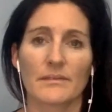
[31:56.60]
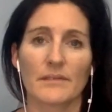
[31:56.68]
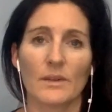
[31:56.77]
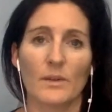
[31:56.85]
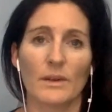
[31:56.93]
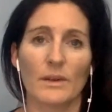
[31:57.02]

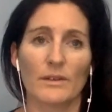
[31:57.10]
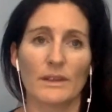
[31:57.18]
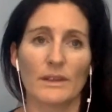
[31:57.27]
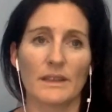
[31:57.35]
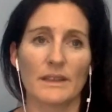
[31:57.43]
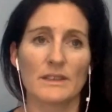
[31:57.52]
You want to
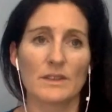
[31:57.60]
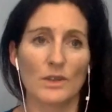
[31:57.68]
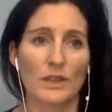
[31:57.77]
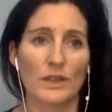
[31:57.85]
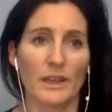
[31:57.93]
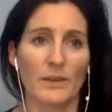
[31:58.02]
really
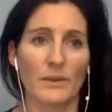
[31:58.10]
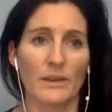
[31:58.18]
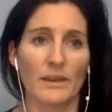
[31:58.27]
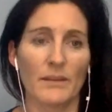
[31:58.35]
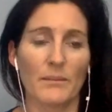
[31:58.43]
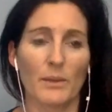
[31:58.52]
associate with
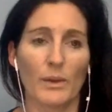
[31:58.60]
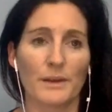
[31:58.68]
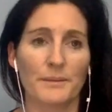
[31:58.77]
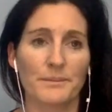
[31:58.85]
them more.